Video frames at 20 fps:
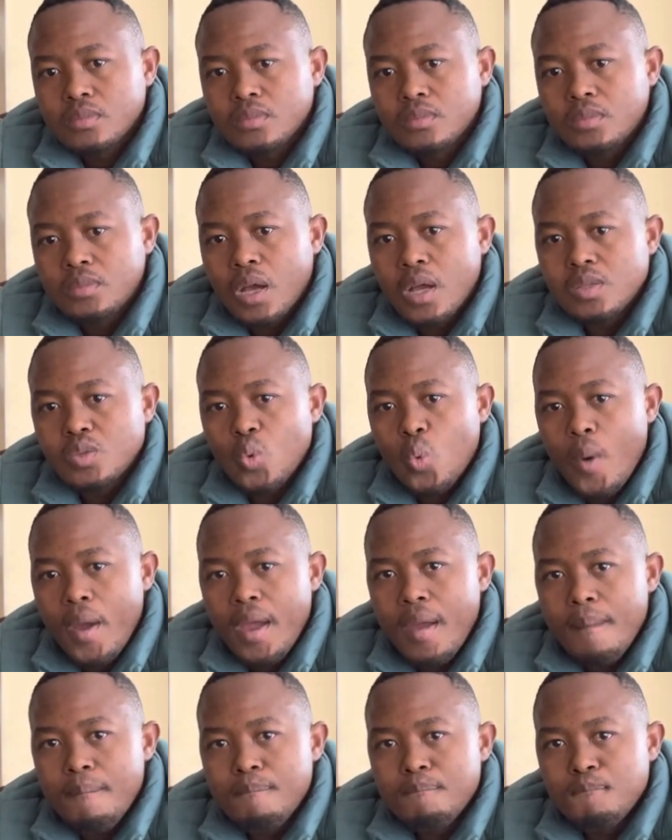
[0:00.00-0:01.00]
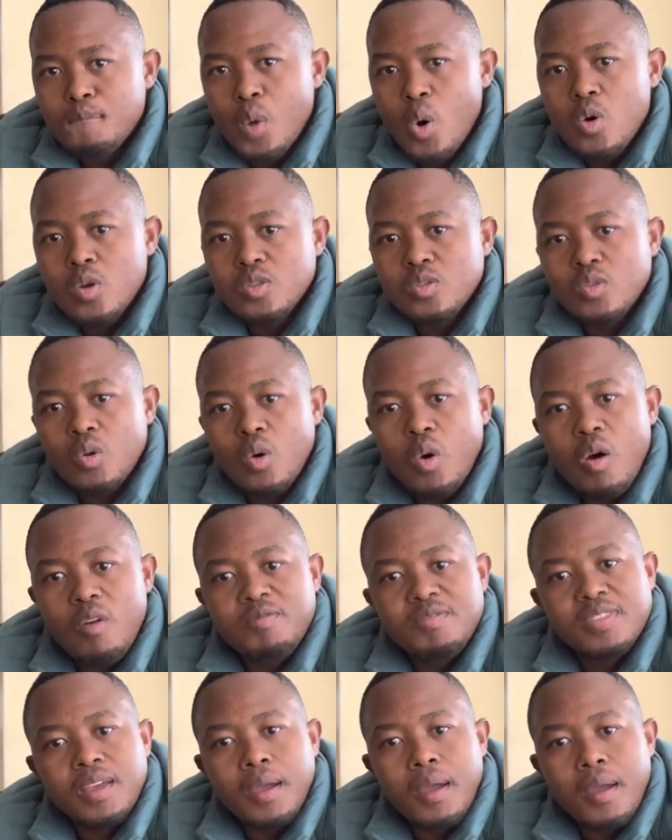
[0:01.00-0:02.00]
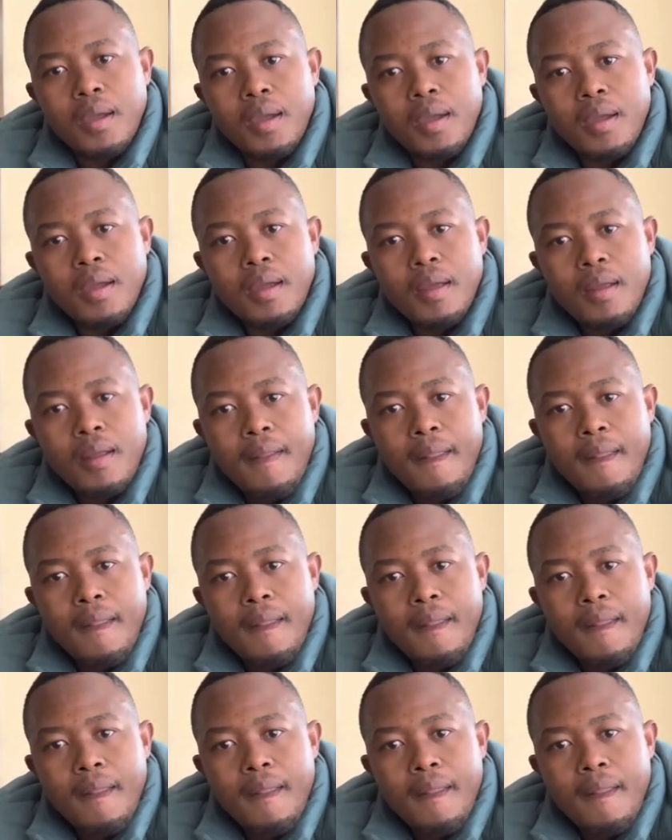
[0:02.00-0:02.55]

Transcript: that's where most of the